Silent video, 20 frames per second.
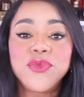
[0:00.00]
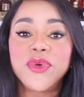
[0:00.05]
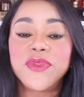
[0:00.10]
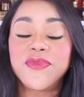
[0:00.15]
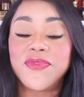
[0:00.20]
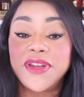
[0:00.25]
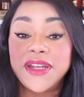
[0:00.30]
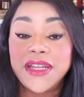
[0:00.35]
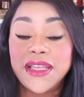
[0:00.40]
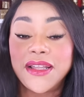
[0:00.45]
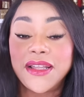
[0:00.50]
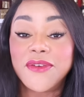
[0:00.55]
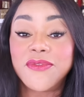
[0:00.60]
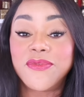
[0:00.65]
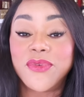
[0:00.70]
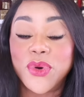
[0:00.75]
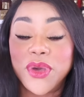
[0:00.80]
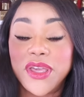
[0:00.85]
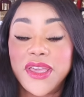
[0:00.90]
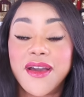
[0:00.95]
with Vanilla
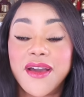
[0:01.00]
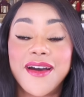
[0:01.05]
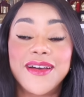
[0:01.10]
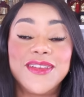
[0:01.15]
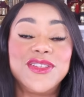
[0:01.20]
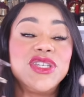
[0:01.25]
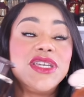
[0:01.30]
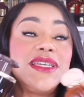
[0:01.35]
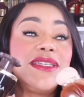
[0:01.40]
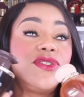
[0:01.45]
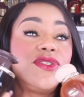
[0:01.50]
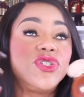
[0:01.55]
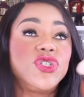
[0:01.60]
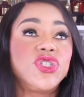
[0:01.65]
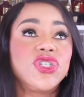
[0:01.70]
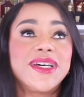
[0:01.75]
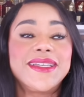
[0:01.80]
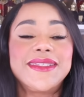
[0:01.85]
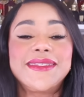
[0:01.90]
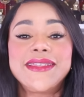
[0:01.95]
Voyage is
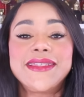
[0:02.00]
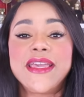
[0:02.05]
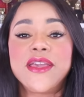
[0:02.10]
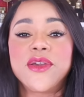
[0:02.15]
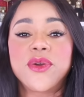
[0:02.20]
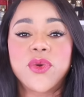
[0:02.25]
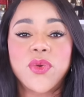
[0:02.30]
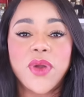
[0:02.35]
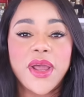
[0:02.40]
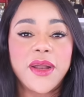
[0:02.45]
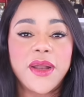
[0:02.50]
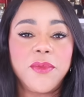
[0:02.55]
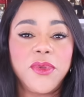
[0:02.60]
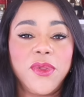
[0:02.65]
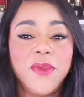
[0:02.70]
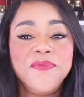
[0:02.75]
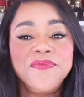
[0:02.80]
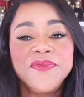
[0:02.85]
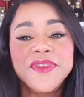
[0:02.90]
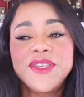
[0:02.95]
just
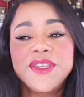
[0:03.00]
incredible.